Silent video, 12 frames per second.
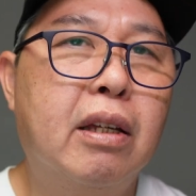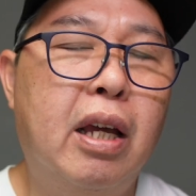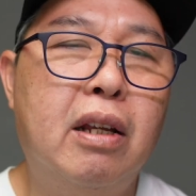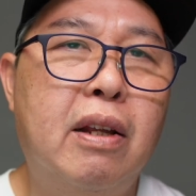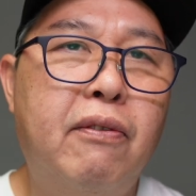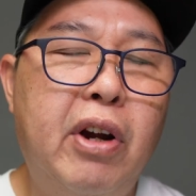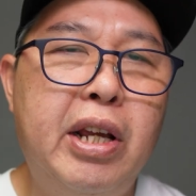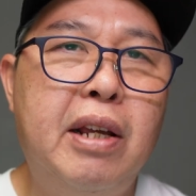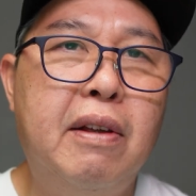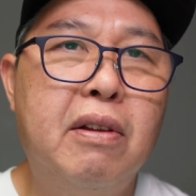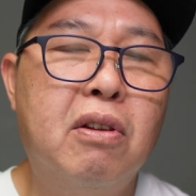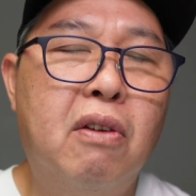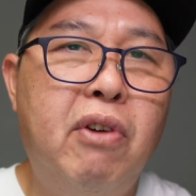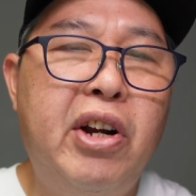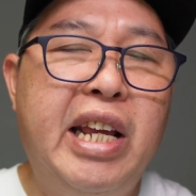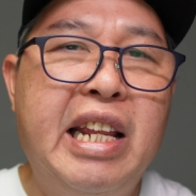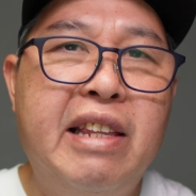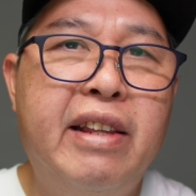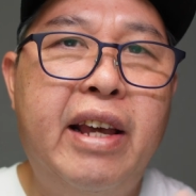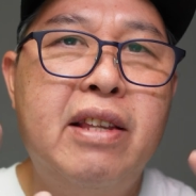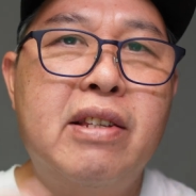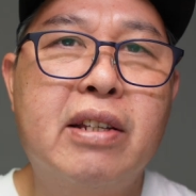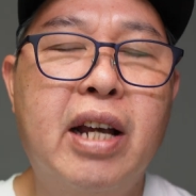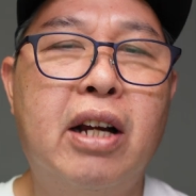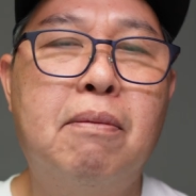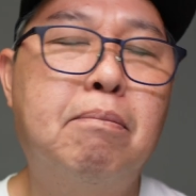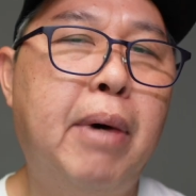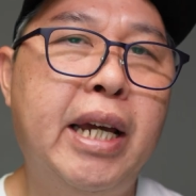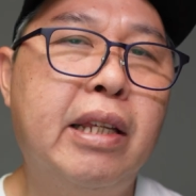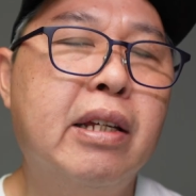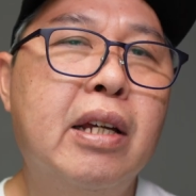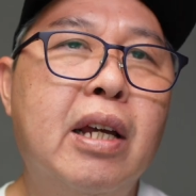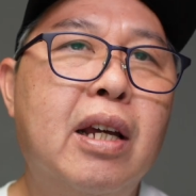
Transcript: and a not very intense kind of bite,